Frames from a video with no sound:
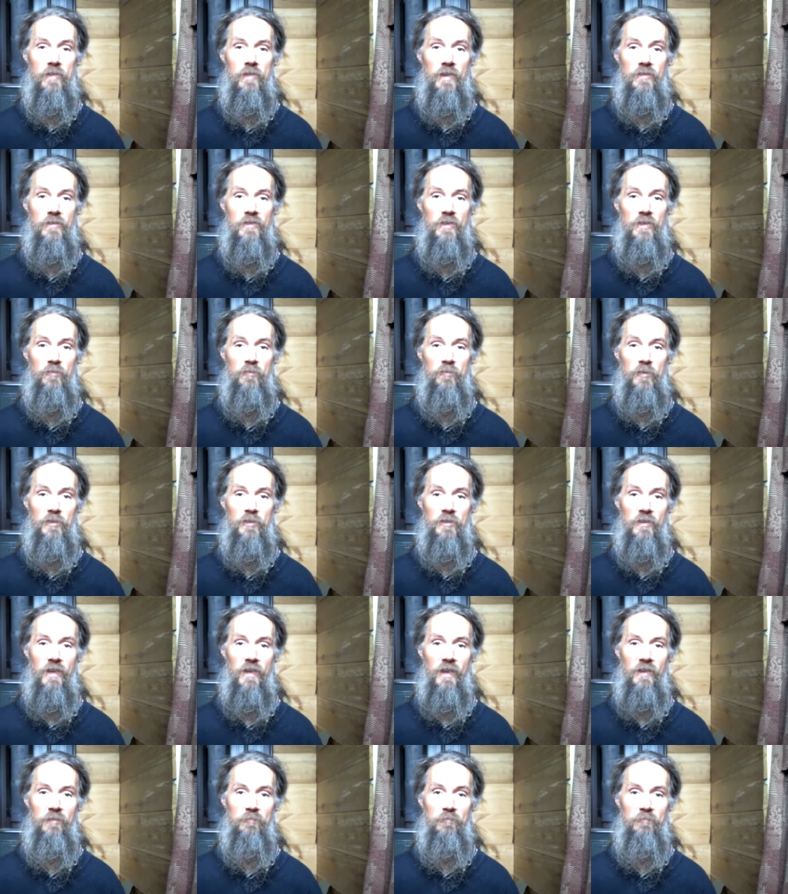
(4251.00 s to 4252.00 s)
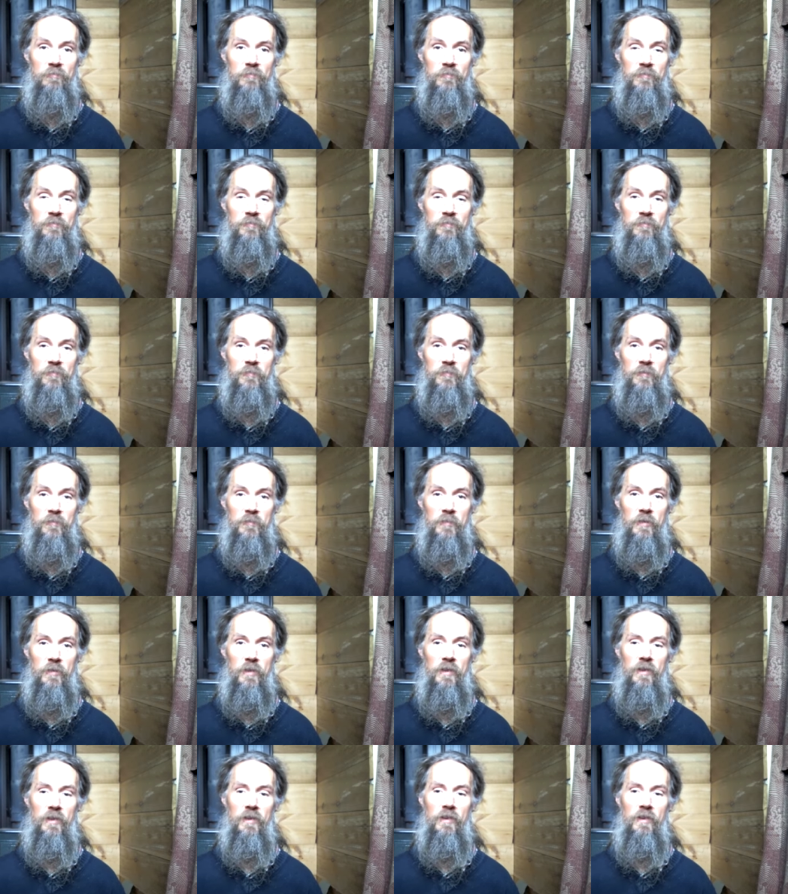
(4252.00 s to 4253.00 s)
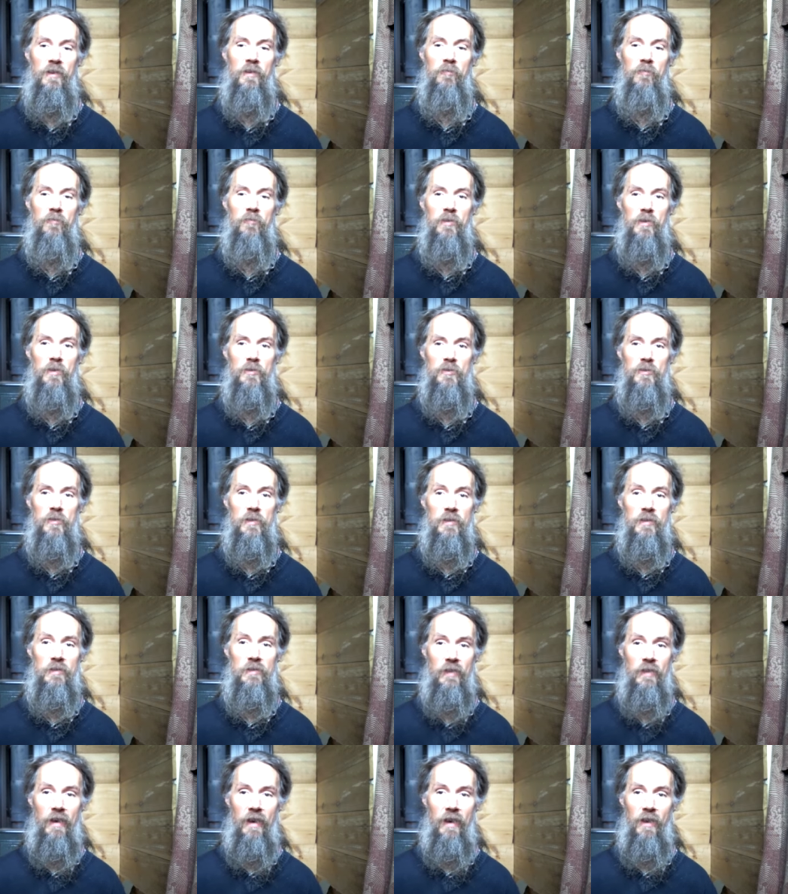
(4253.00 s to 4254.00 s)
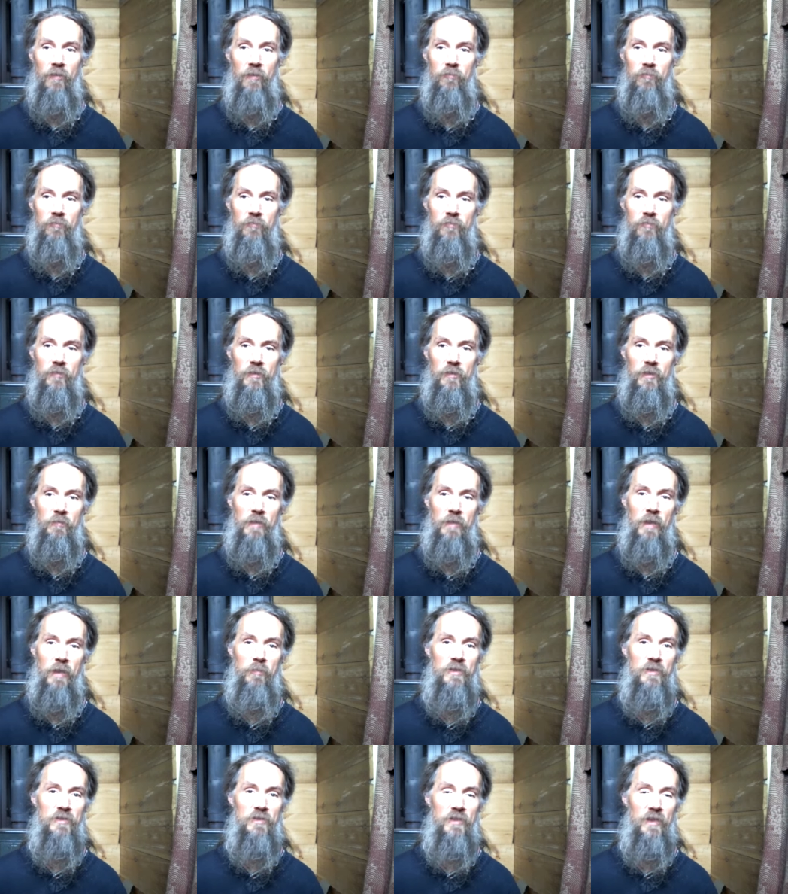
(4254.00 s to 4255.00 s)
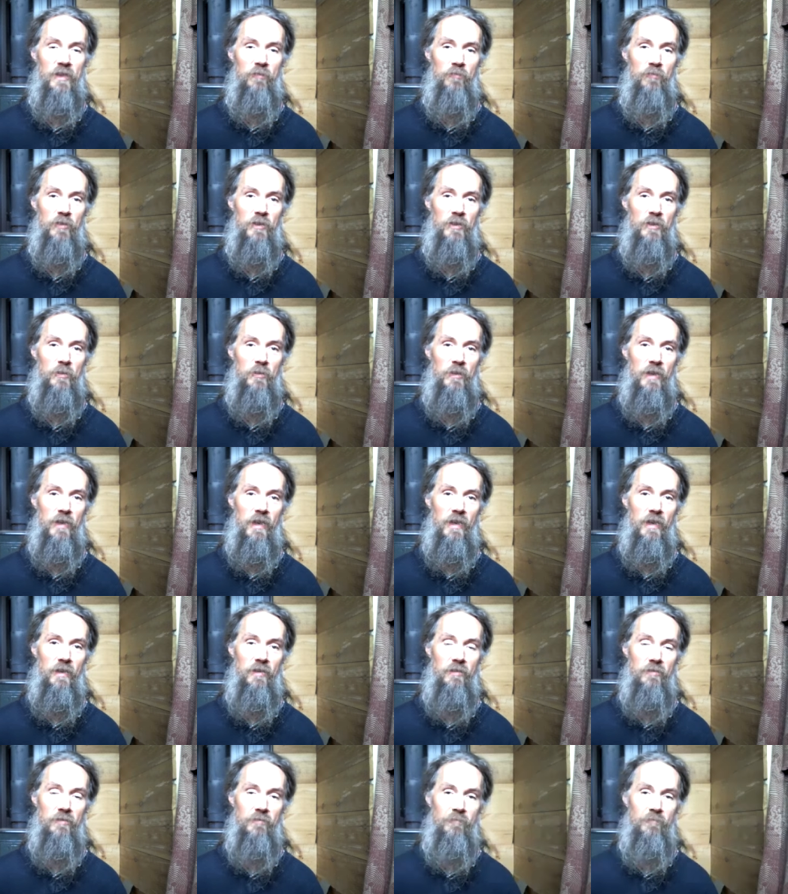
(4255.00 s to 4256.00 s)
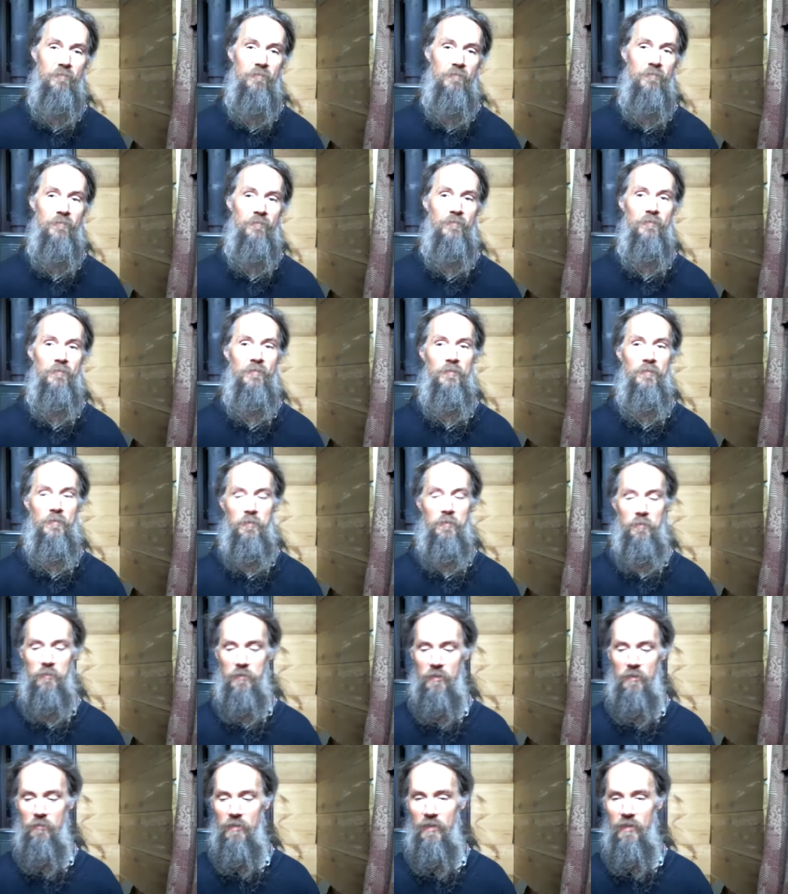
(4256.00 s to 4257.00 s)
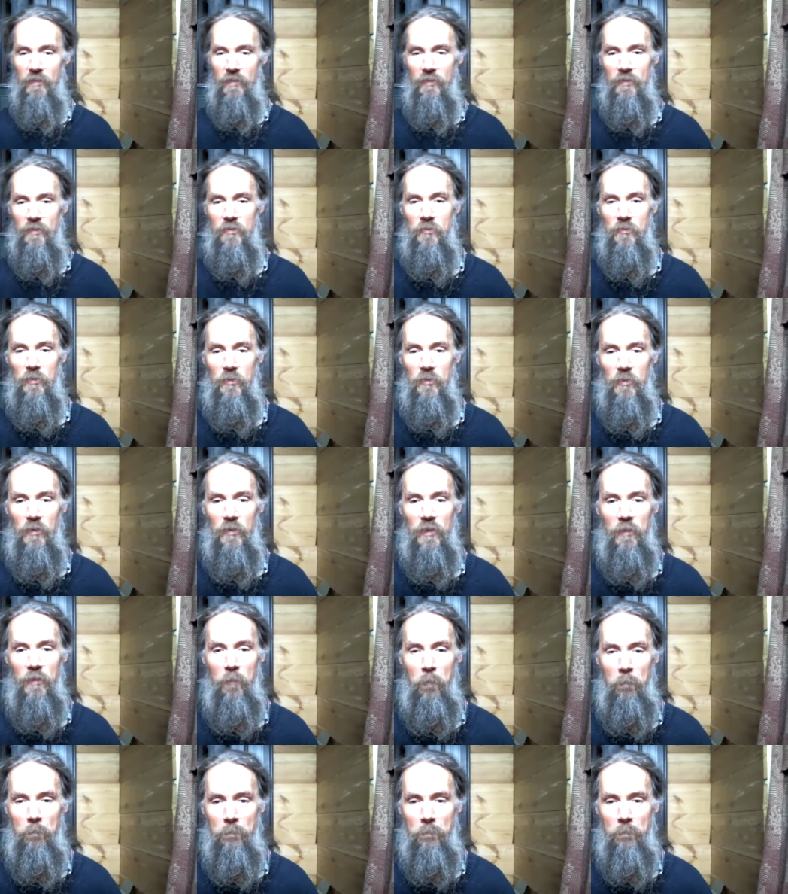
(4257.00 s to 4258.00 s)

That's it for today. Uh, for those who are live, I'm happy to stand for Q&A. Let me end this recording.